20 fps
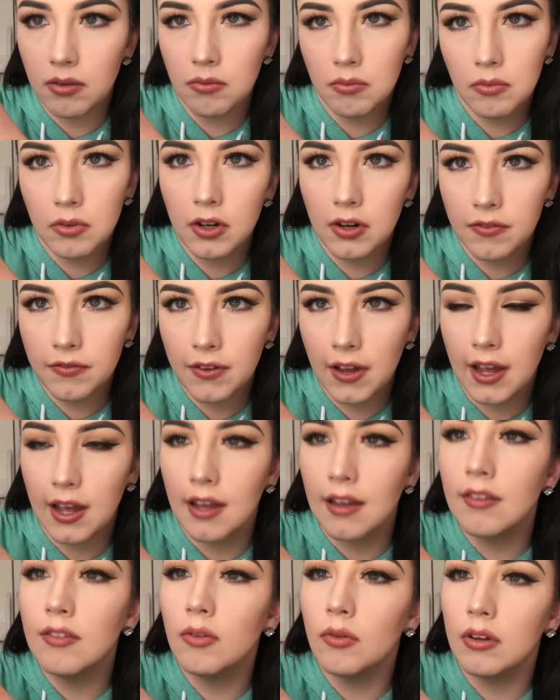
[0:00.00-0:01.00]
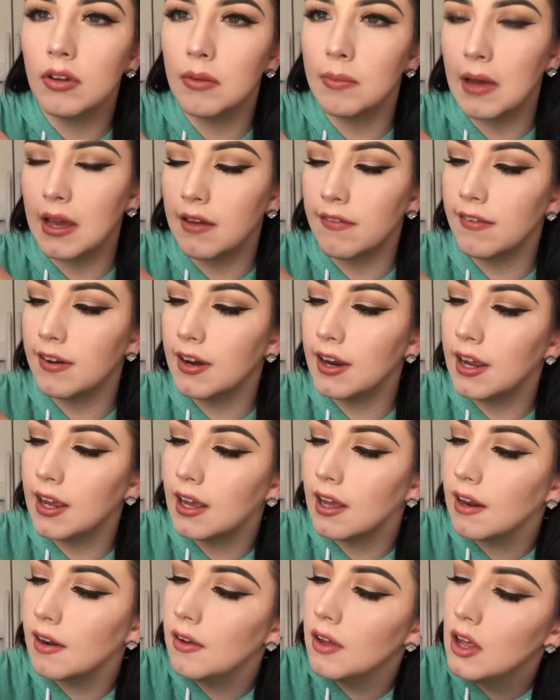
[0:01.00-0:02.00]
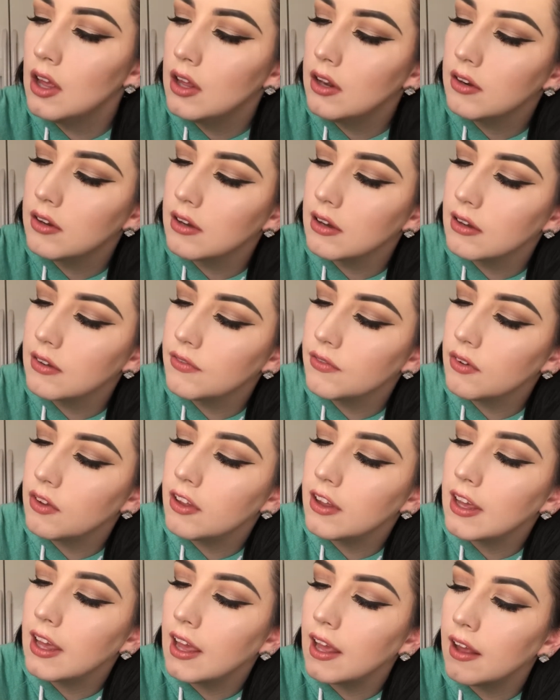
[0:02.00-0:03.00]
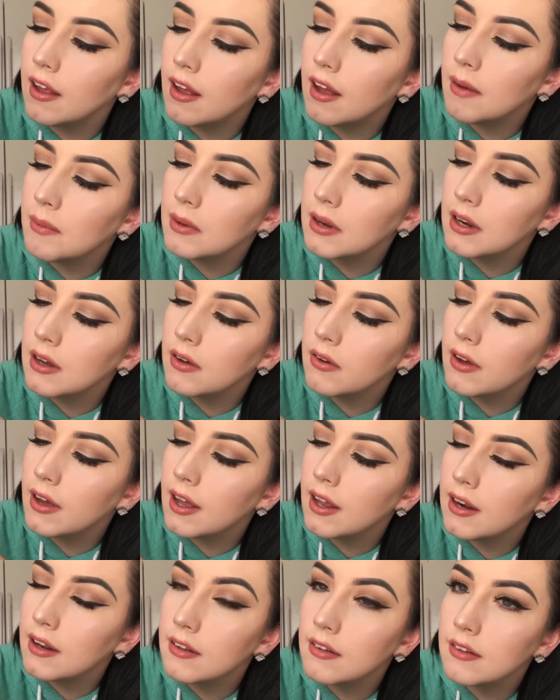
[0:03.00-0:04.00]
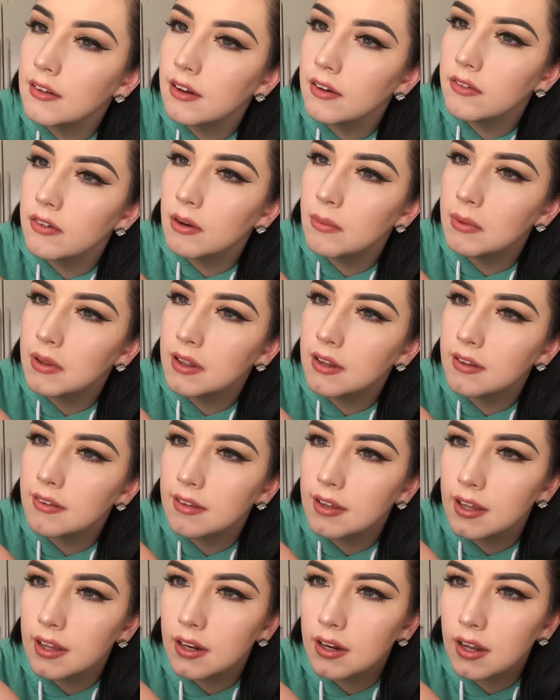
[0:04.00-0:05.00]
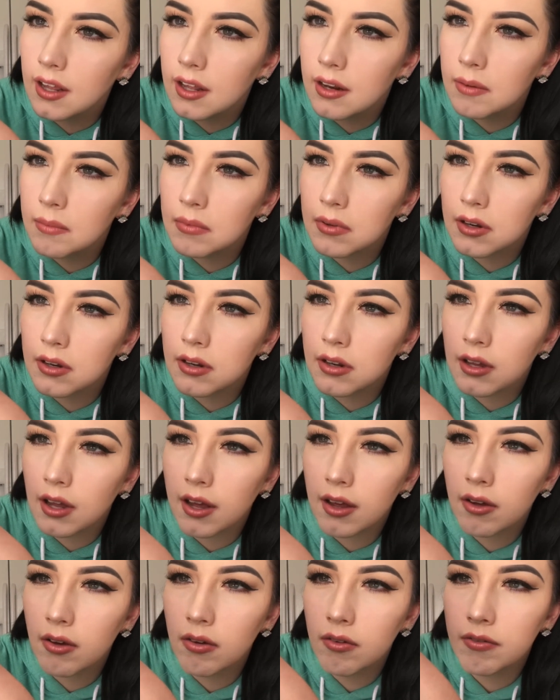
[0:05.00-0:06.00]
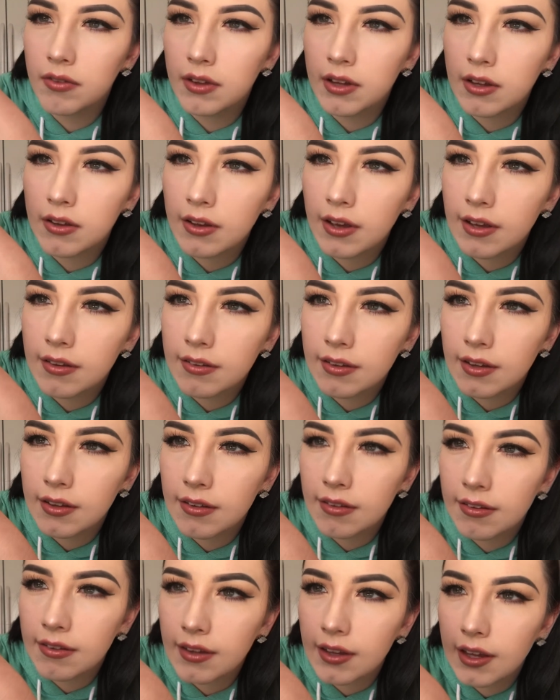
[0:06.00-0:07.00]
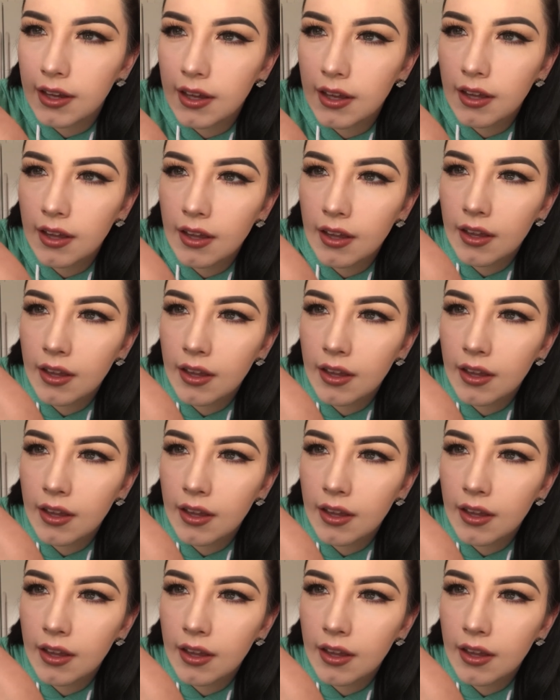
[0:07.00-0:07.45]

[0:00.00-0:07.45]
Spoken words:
your face or the back of your hand to exfoliate, I'm gonna go ahead and start rubbing this in, and hopefully you guys can see